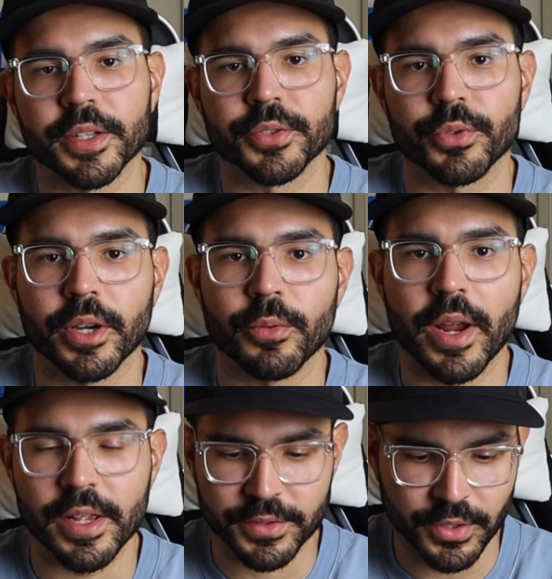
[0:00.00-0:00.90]
Stray
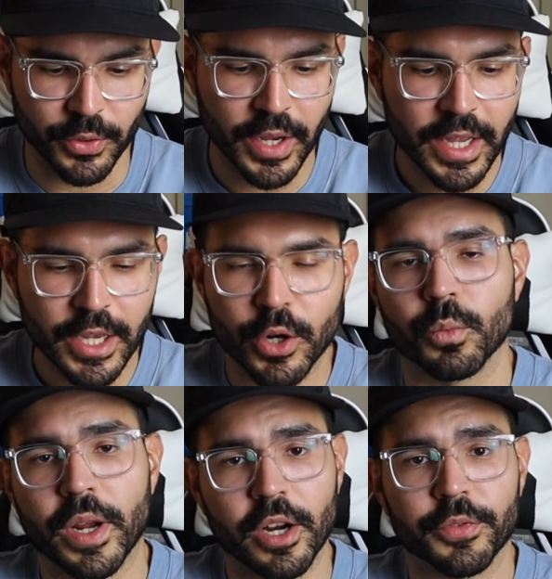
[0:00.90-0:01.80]
Rats. So
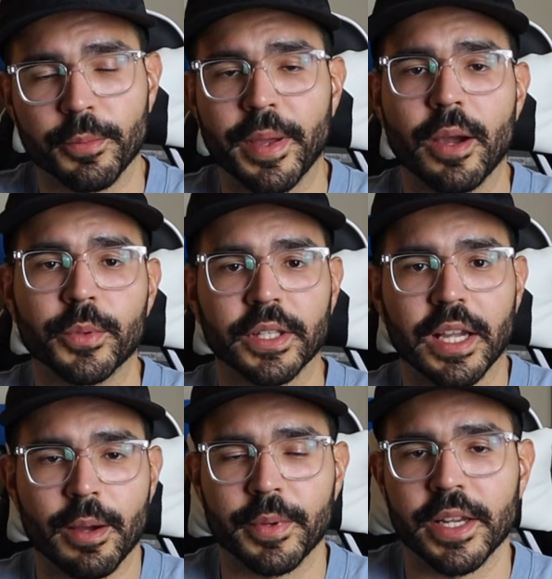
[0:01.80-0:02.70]
right off the bat, with the
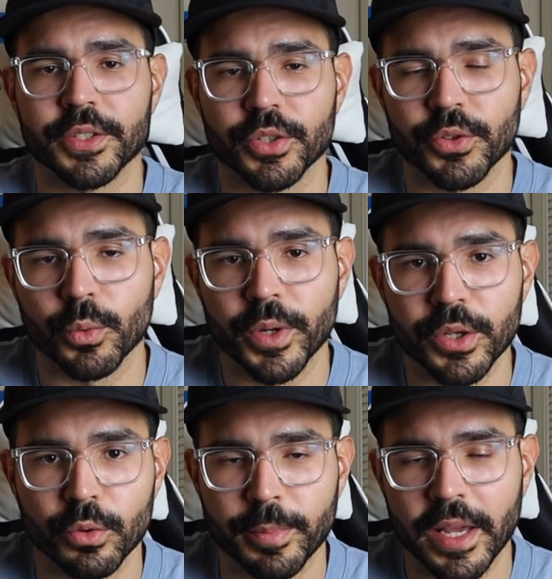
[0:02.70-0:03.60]
combination of the way
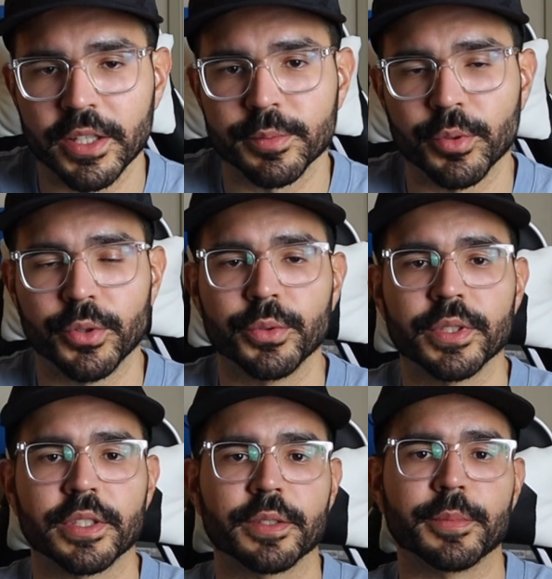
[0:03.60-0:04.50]
New Balance
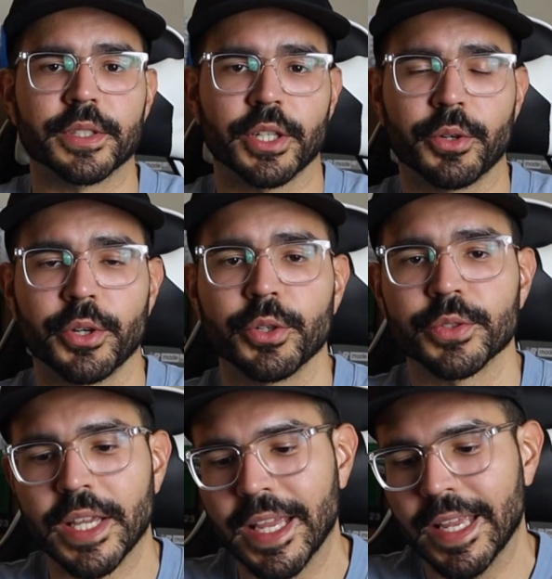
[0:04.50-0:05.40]
produces its
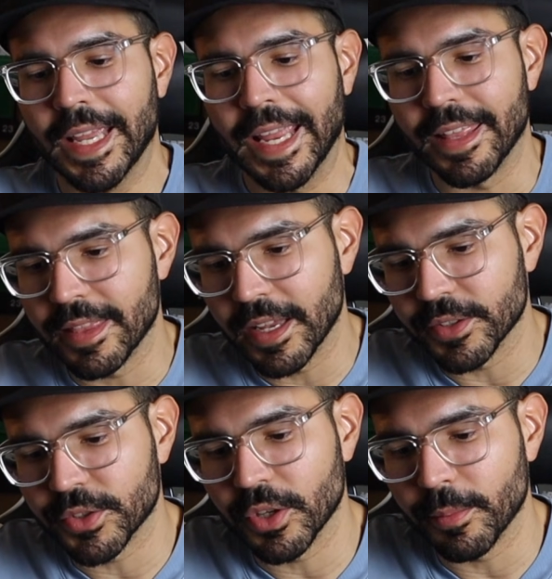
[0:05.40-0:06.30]
materials and then
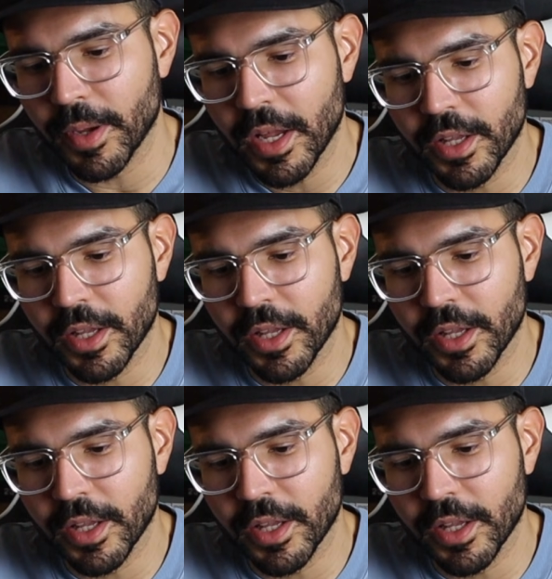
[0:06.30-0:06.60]
some,